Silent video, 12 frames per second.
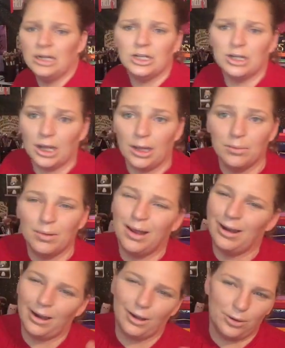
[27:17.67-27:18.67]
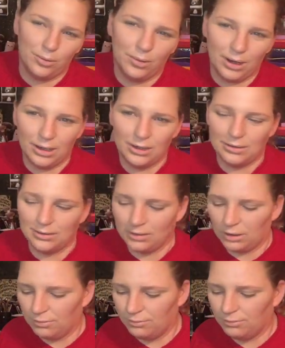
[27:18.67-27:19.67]
shape. I like uniqueness
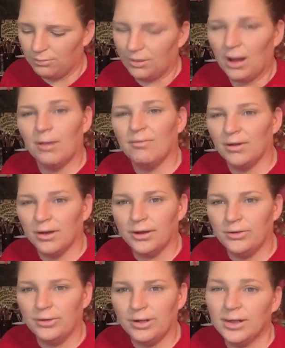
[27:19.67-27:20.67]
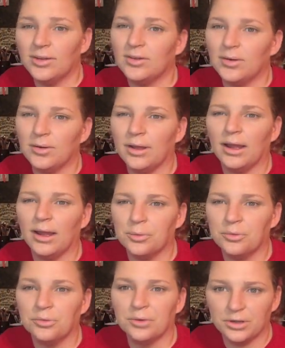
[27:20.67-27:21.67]
stuff. I'm very unique, so it
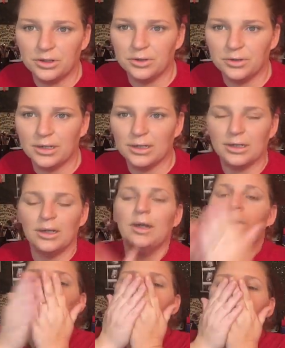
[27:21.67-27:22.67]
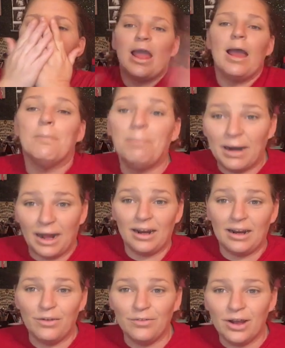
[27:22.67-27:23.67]
helps when it's unique. But I
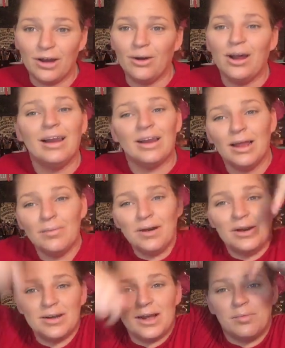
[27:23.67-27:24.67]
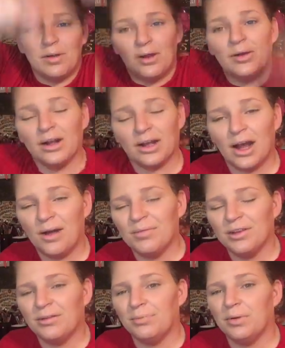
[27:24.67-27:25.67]
love y'all. Let me know down below in the
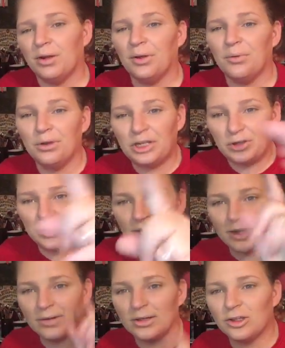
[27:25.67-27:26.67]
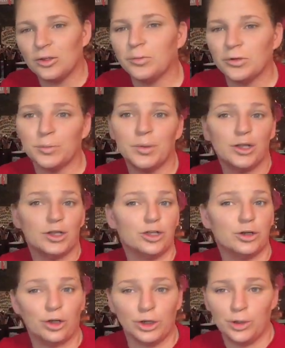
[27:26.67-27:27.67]
comments below what you think of the super sponge.
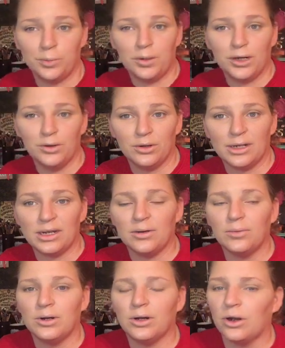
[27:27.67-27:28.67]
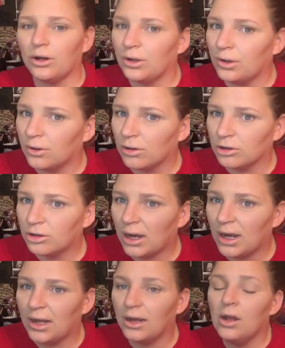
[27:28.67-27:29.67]
Are you planning on getting one? Are you going to
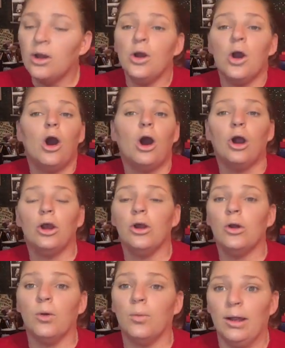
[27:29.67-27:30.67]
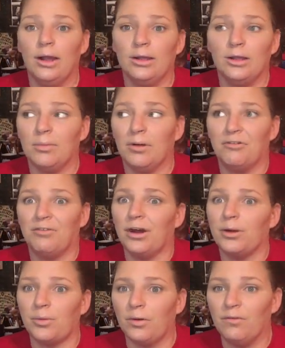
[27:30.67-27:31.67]
try it? Are you going to wait until my
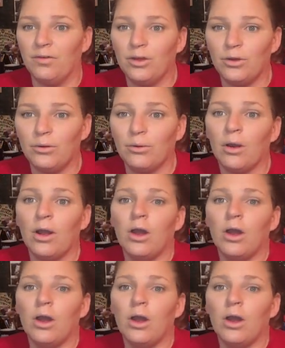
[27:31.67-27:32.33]
final review?